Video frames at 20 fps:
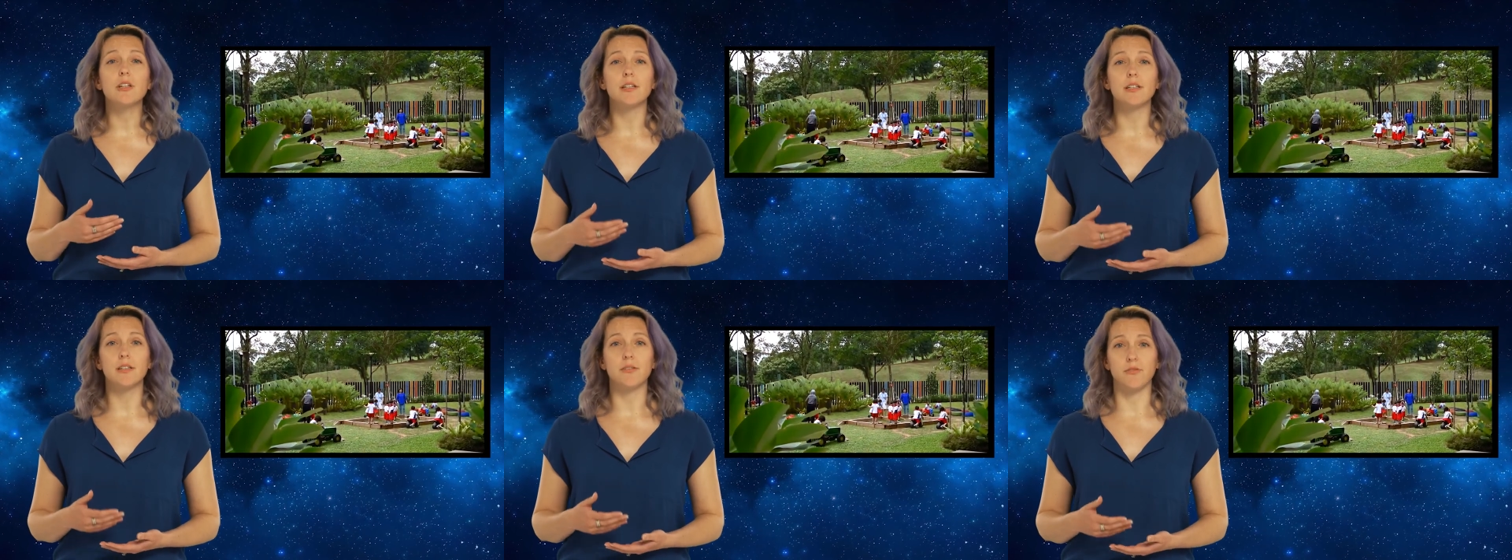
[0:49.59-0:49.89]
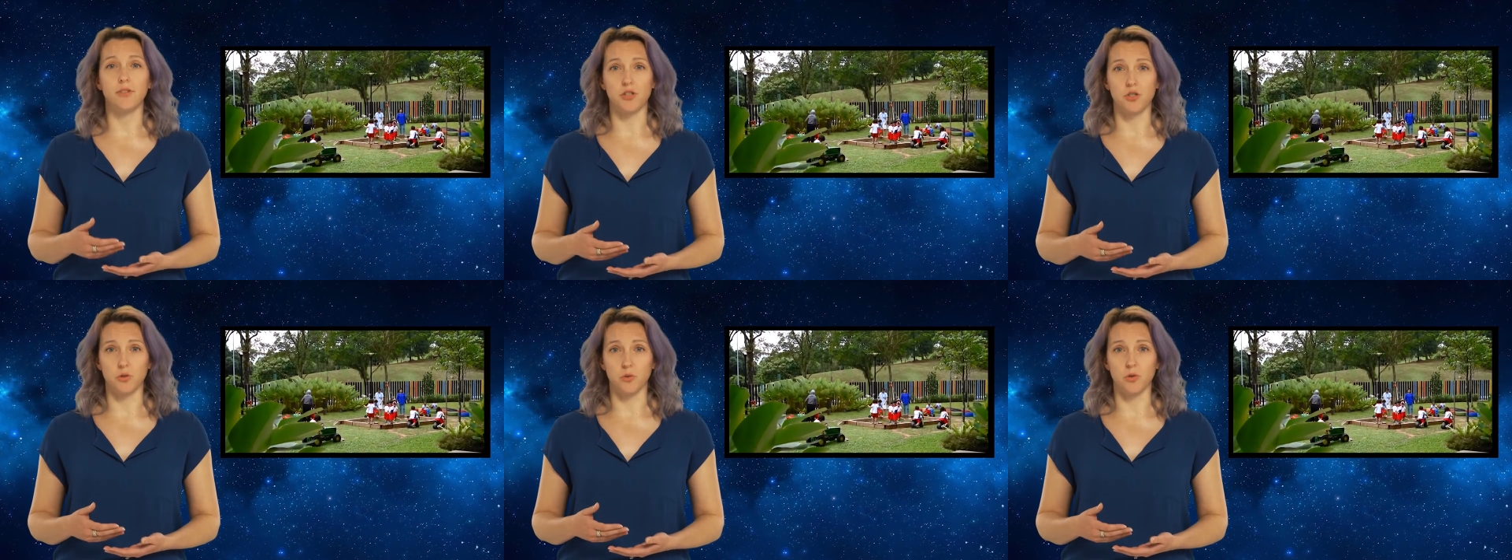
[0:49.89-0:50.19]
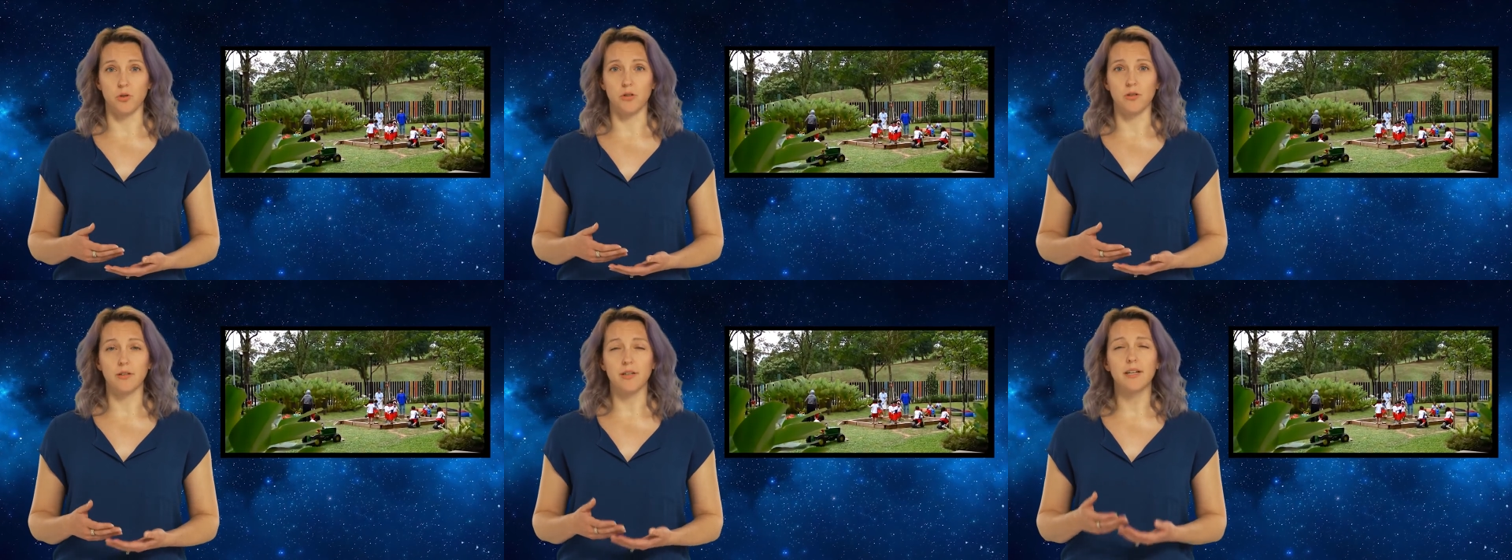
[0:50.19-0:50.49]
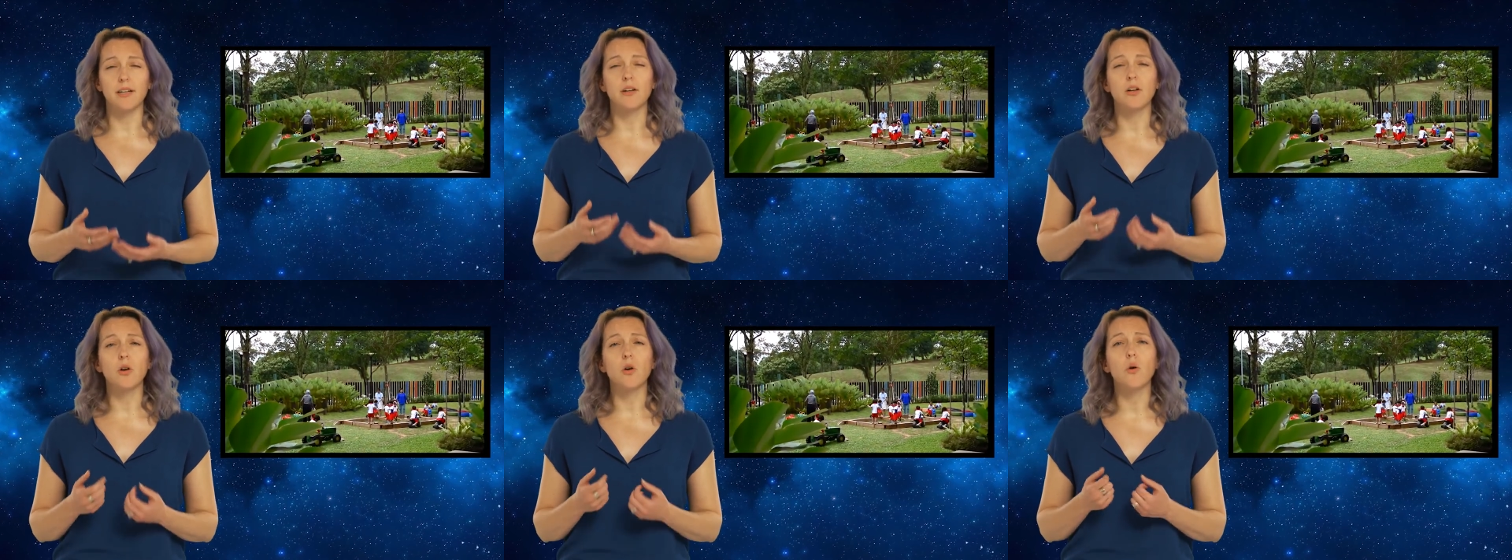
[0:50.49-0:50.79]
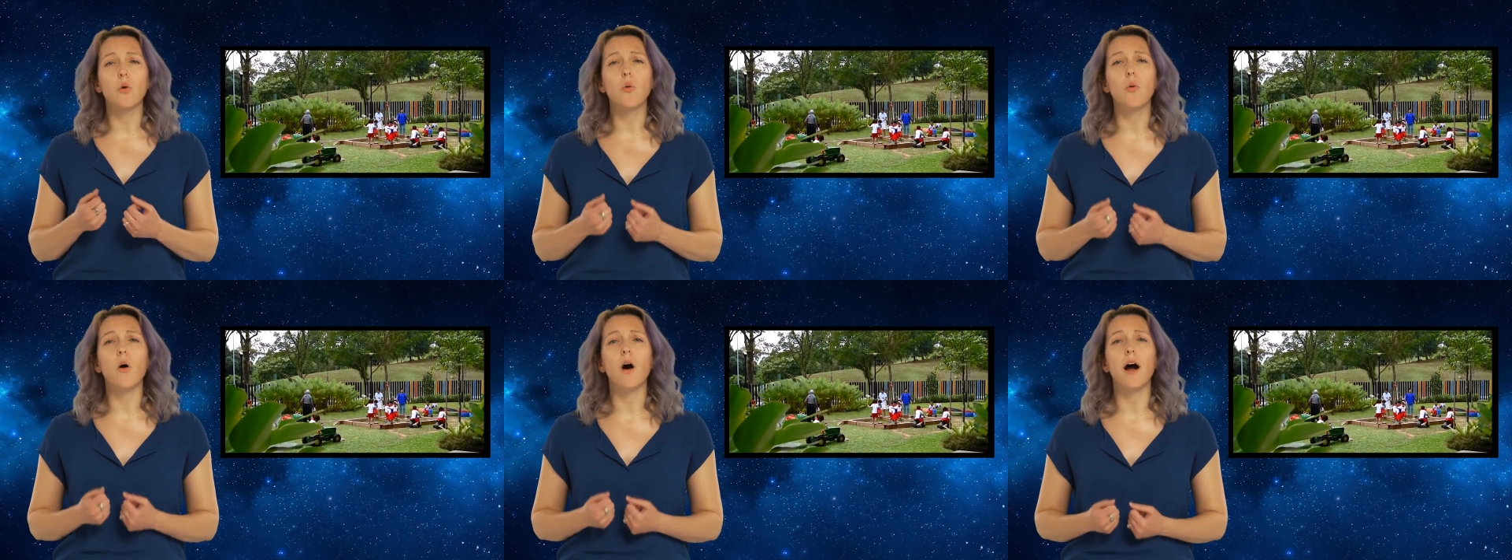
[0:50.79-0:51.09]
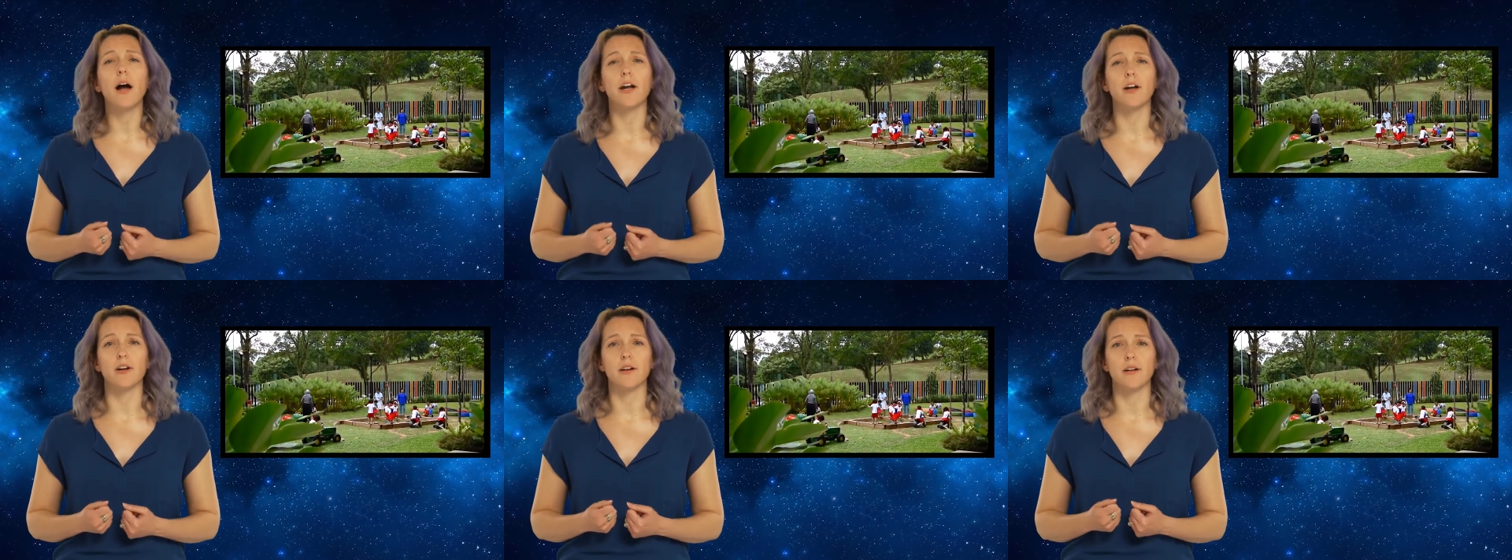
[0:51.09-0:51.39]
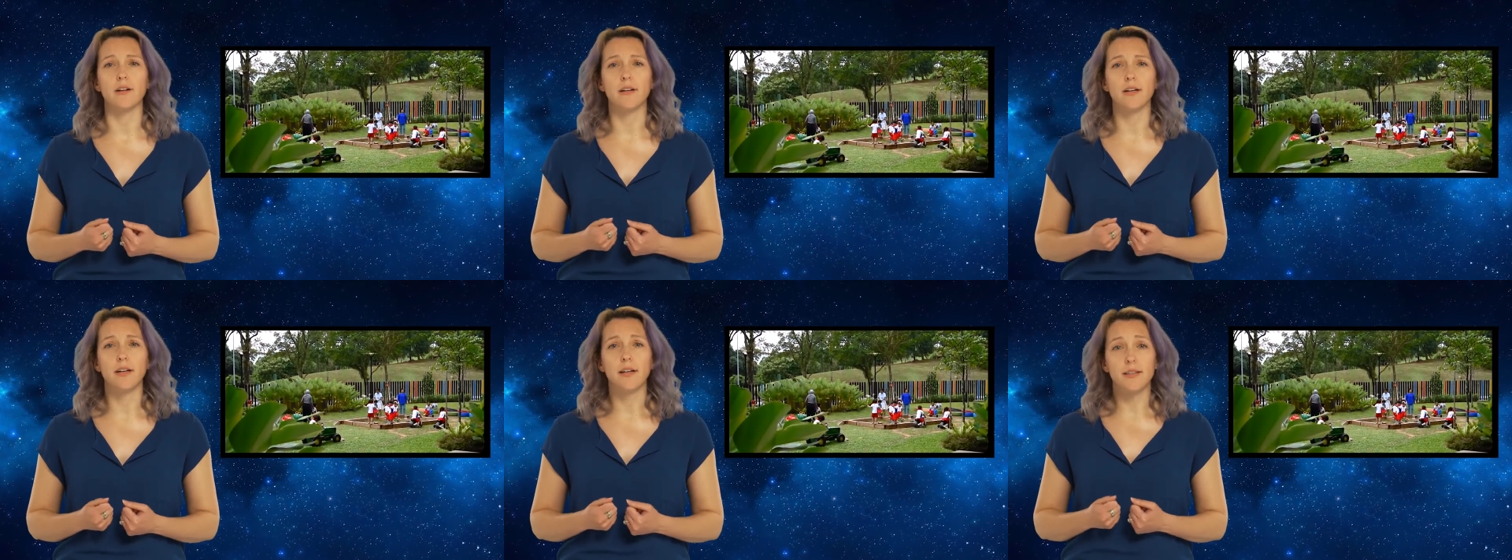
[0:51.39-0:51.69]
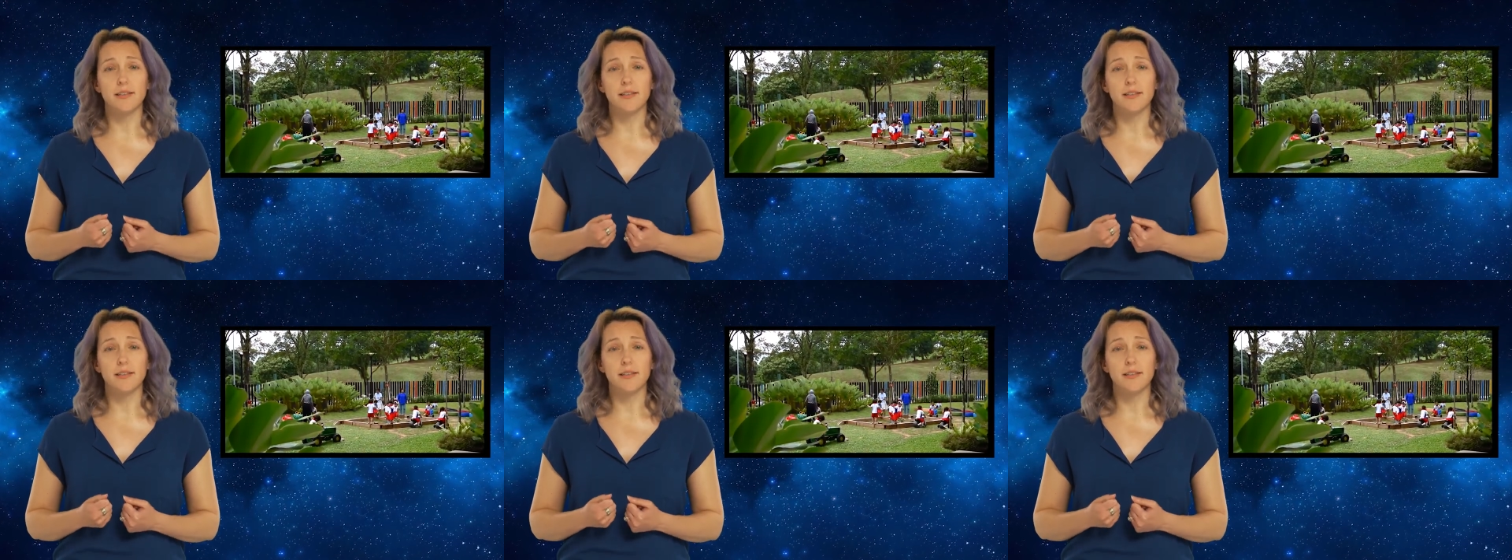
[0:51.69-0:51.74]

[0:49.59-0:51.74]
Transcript: individual can acquire